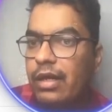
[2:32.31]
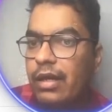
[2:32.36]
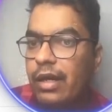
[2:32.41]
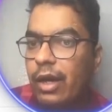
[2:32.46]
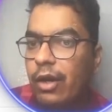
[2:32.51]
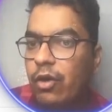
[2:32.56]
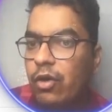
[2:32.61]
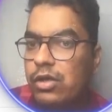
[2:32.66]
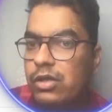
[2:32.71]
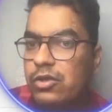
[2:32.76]

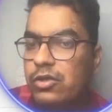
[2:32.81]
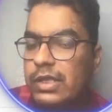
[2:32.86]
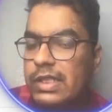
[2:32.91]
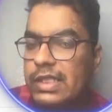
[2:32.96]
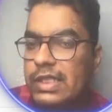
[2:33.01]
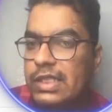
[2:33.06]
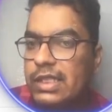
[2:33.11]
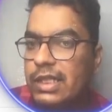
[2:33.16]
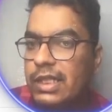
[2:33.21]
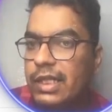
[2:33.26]
and also
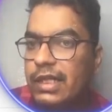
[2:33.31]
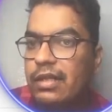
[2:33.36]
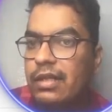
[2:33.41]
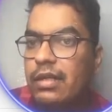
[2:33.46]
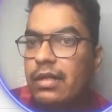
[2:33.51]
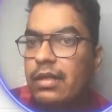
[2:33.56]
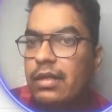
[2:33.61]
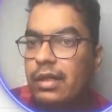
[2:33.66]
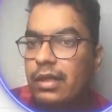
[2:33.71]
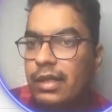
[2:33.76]
inserted
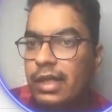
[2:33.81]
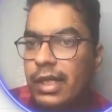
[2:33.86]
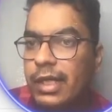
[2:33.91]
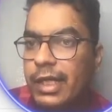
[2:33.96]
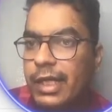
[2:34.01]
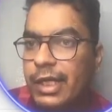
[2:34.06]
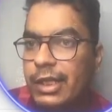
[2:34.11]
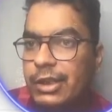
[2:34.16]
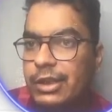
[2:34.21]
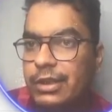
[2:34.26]
the
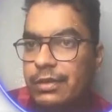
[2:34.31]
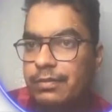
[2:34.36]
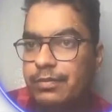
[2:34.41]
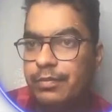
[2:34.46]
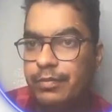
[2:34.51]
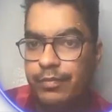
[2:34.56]
data.